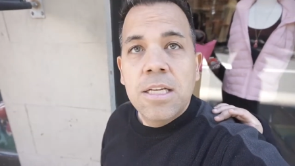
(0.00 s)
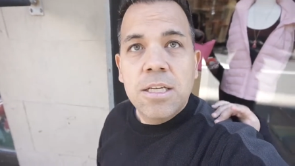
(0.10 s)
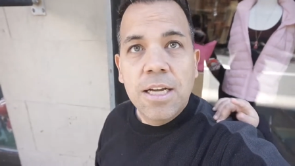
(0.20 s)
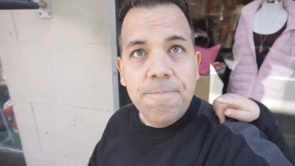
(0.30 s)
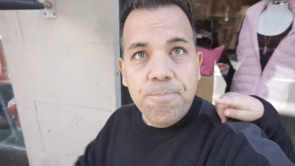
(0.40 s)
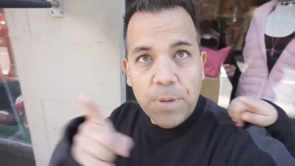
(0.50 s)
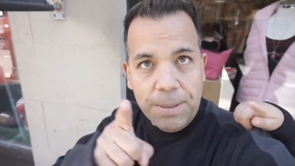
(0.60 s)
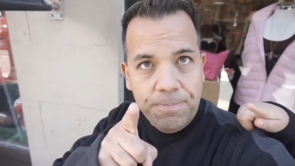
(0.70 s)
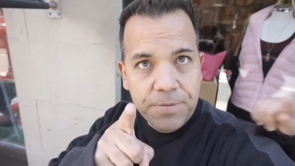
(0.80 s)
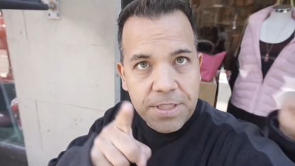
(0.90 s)
So, but
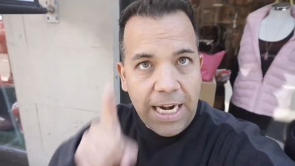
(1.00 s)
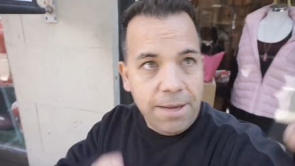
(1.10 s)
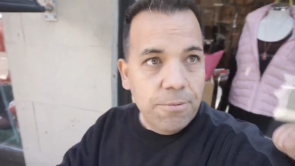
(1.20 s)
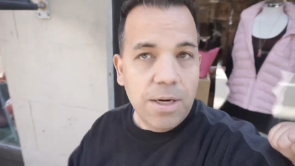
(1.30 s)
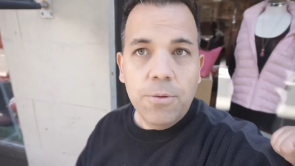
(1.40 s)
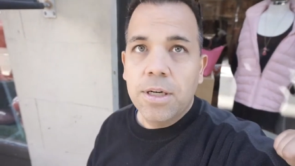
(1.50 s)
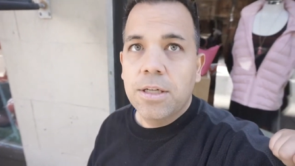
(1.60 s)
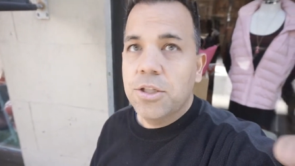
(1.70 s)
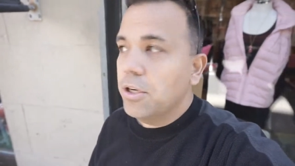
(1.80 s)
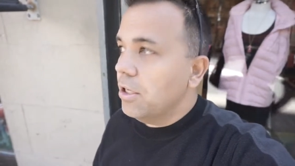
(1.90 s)
today, what I wanted to
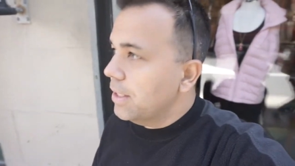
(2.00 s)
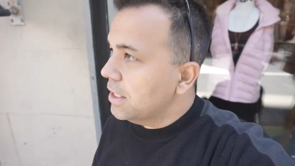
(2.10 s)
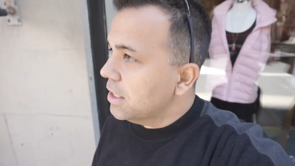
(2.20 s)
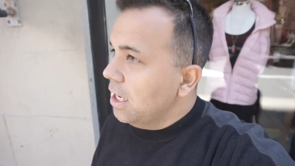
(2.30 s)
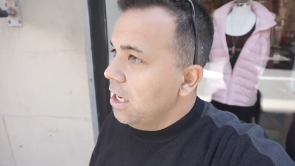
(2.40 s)
show you is